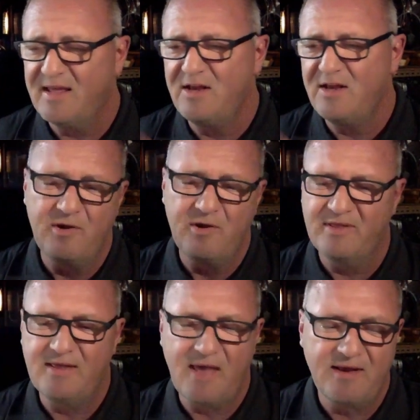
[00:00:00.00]
And again, nobody
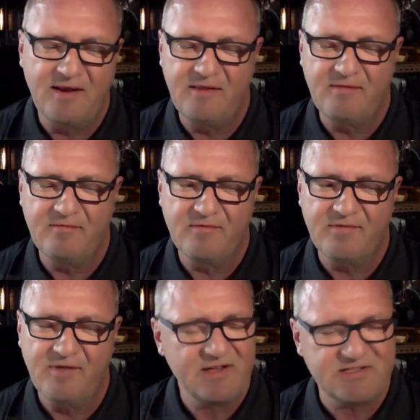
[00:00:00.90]
really had any
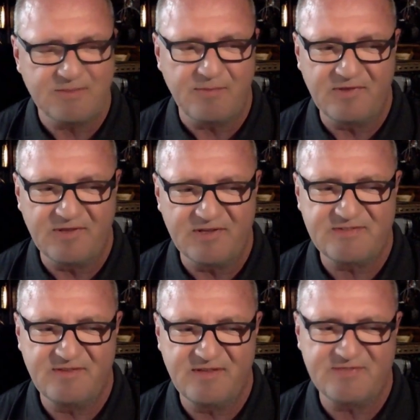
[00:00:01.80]
thoughts about
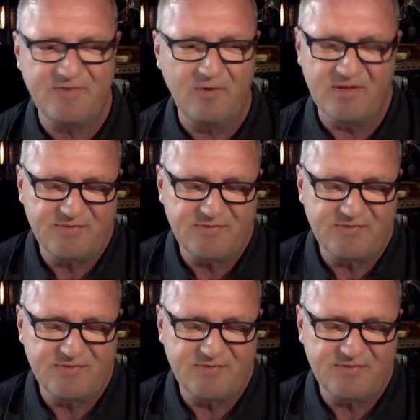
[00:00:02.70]
this photo.